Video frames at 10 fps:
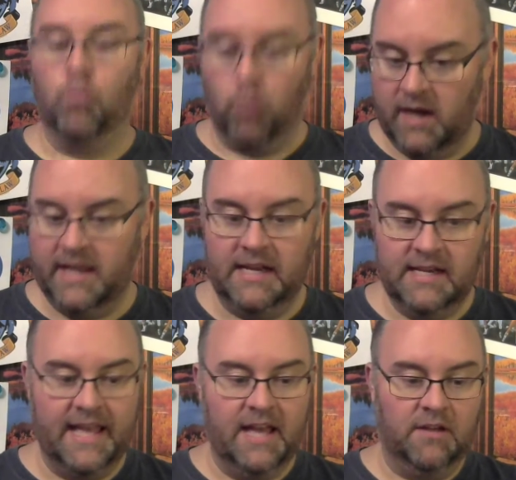running
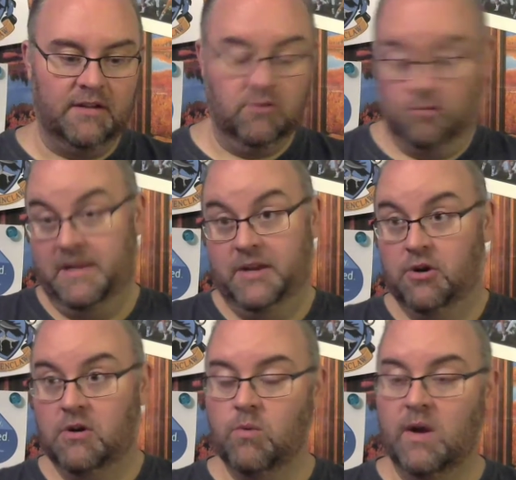down, or
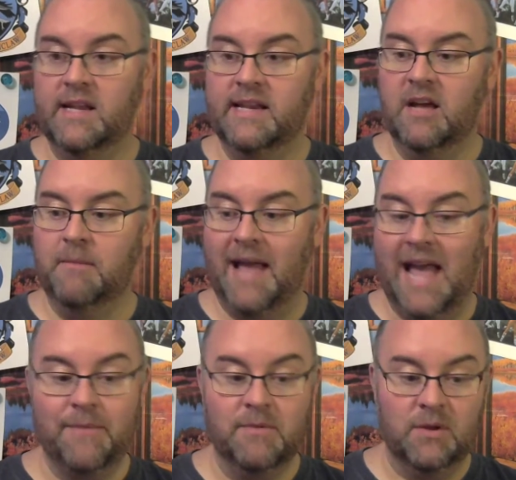bigger, running down my
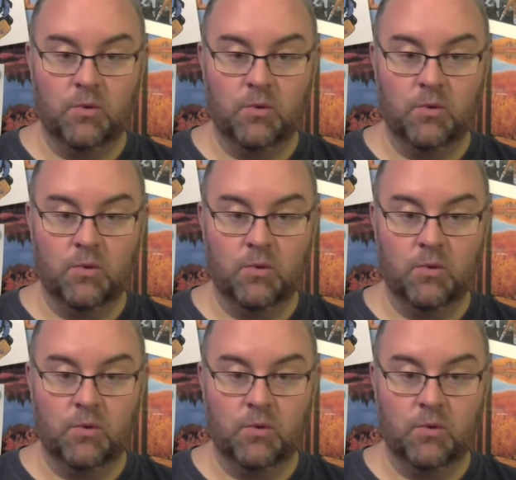abdomen,